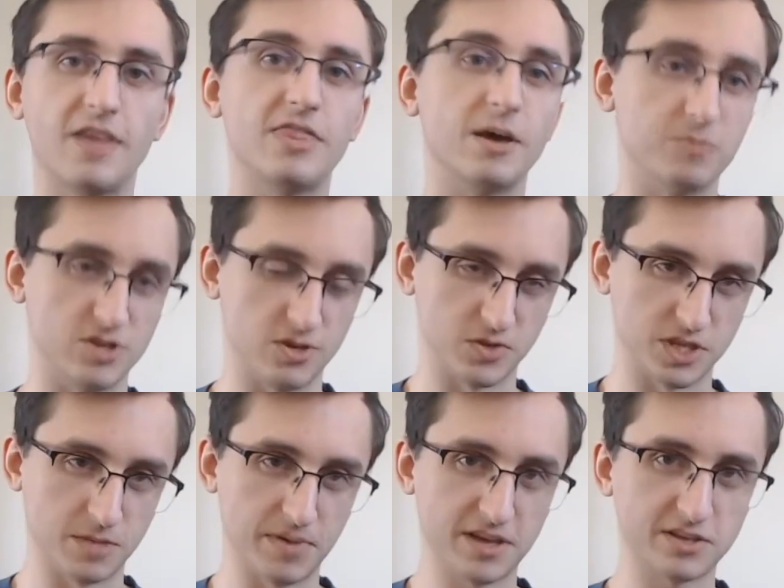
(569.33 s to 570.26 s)
And then we
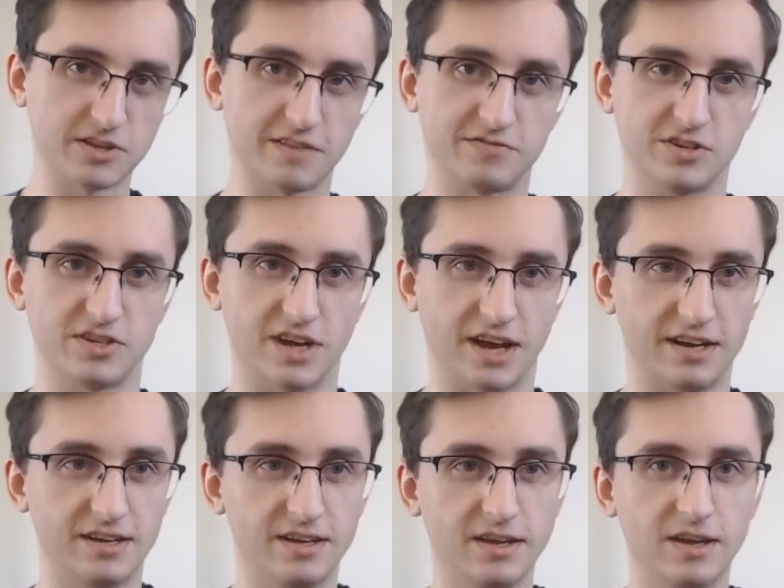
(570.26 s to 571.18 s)
used the bass clef
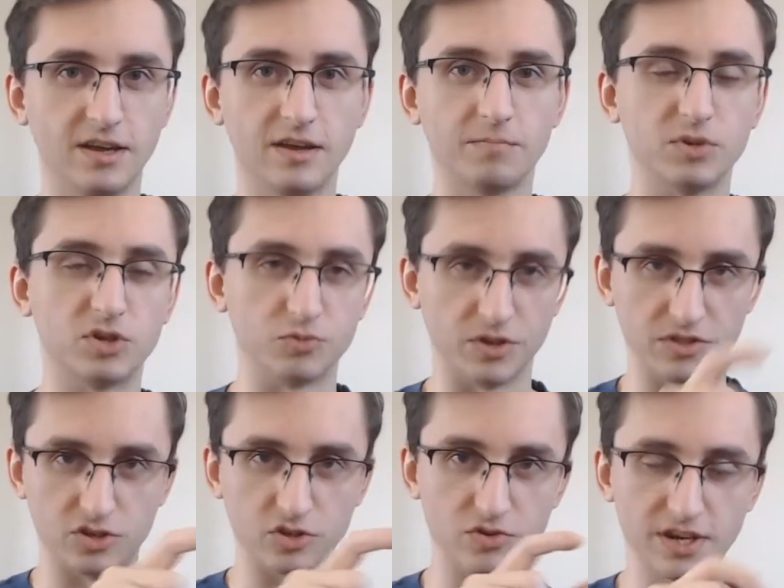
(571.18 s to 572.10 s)
design.
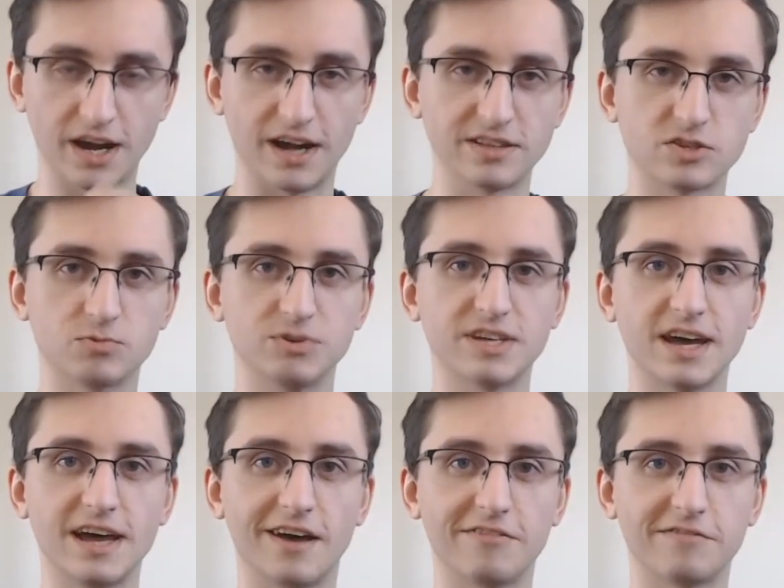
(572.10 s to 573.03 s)
Between the 2 dots was
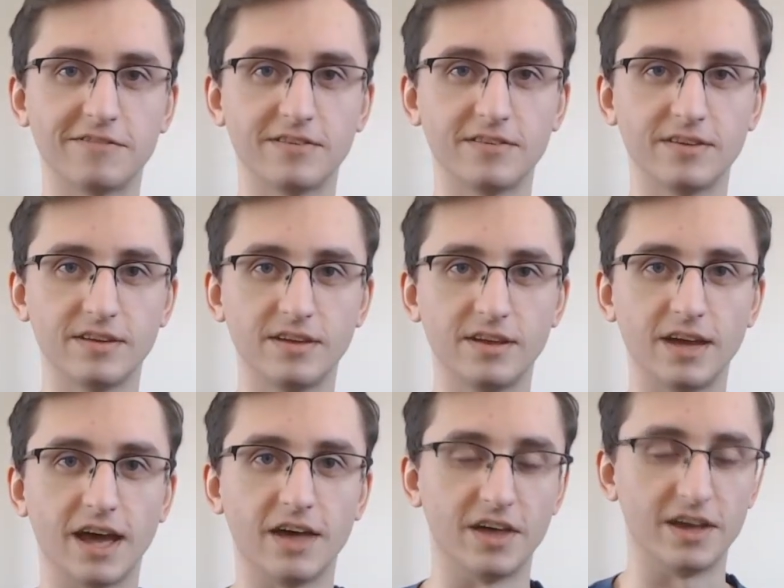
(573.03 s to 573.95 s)
F,
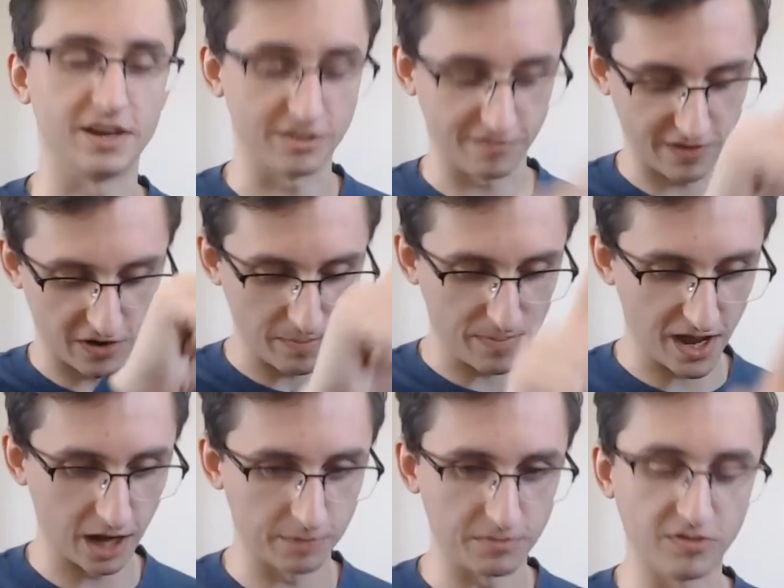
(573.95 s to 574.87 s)
and then at the very
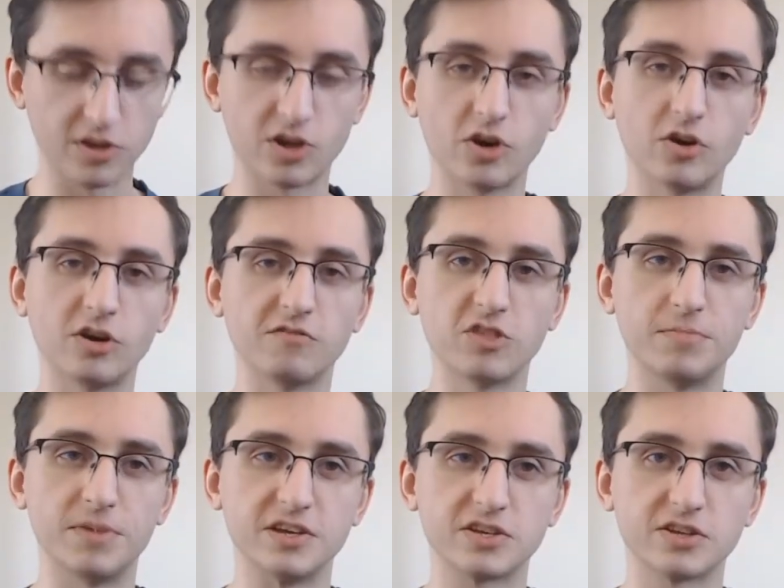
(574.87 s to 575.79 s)
bottom of the curve of
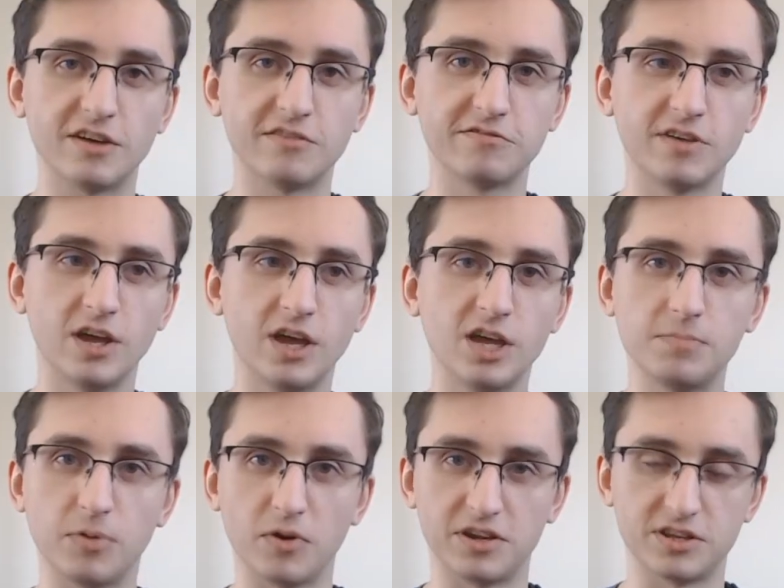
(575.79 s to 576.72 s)
the bass clef,
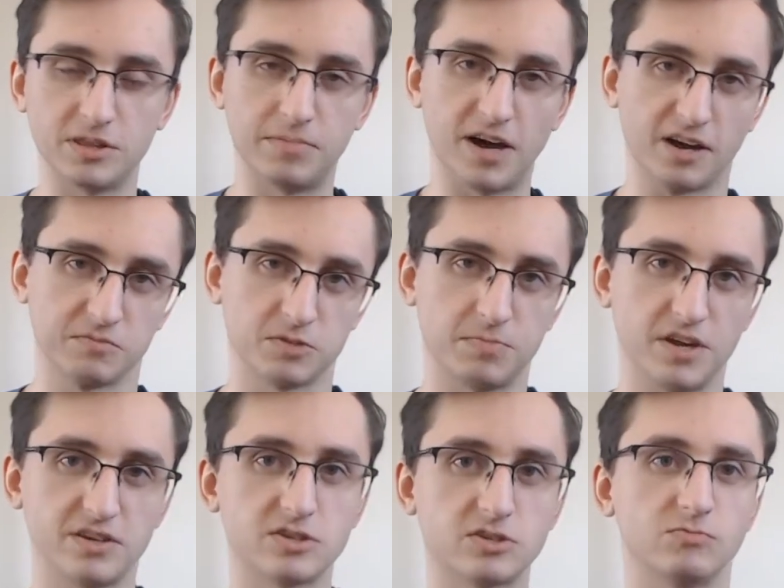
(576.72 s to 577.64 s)
it pointed to the bottom
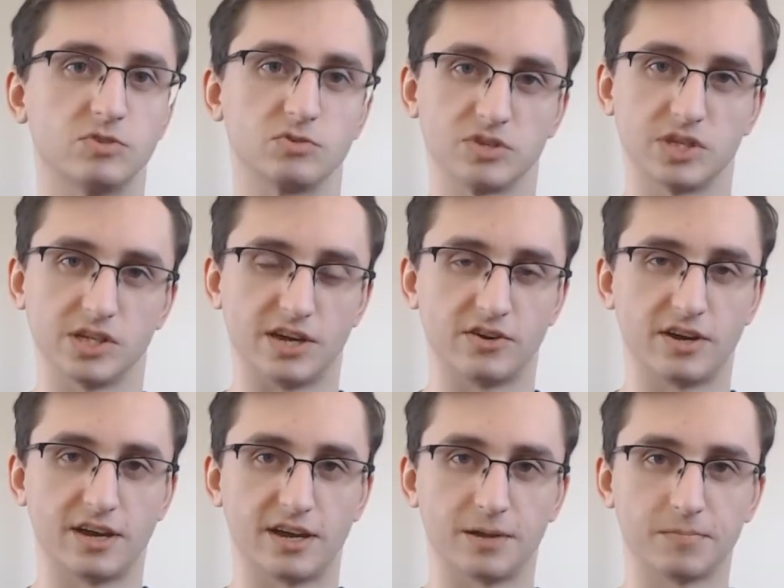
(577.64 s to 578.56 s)
space, which was the
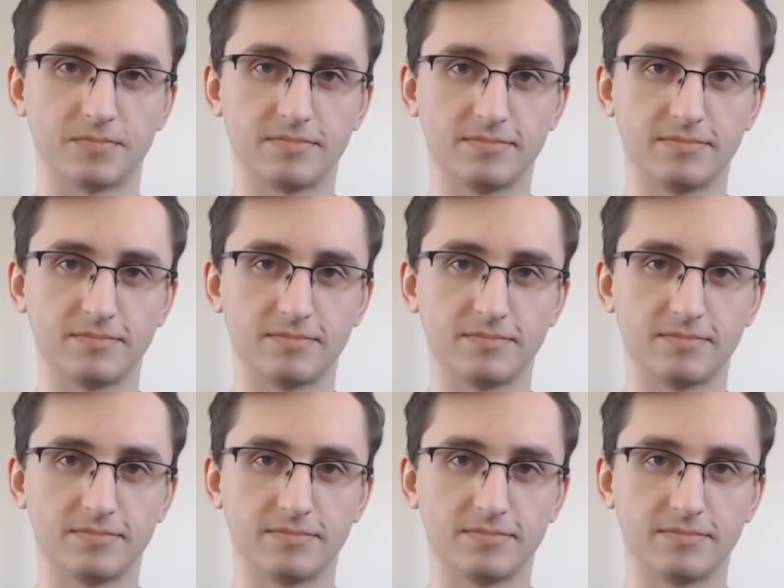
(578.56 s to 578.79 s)
letter A.